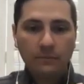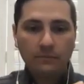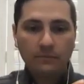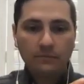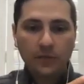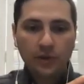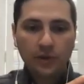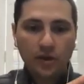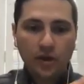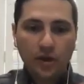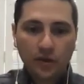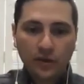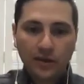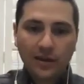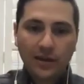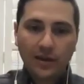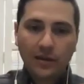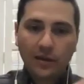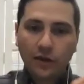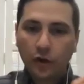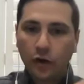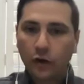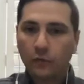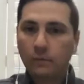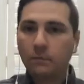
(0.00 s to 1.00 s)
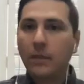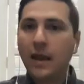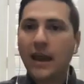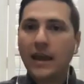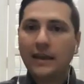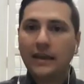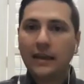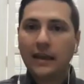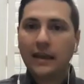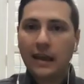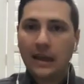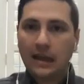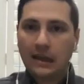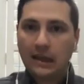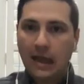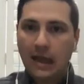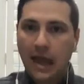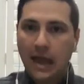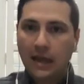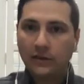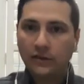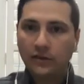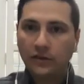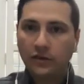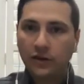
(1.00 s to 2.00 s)
cooking or baking
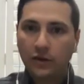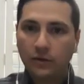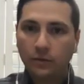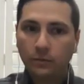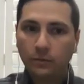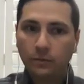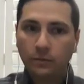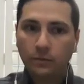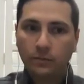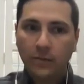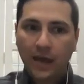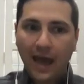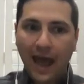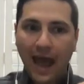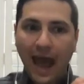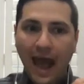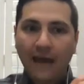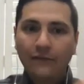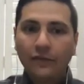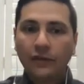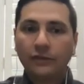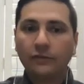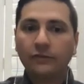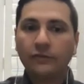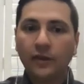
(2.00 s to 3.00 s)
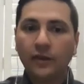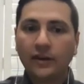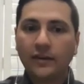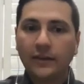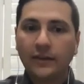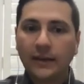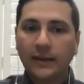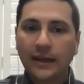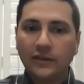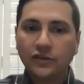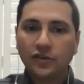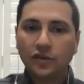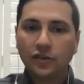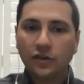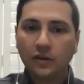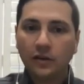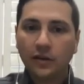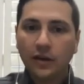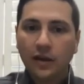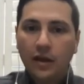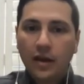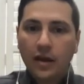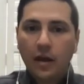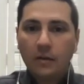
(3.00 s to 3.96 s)
and having fun in the kitchen,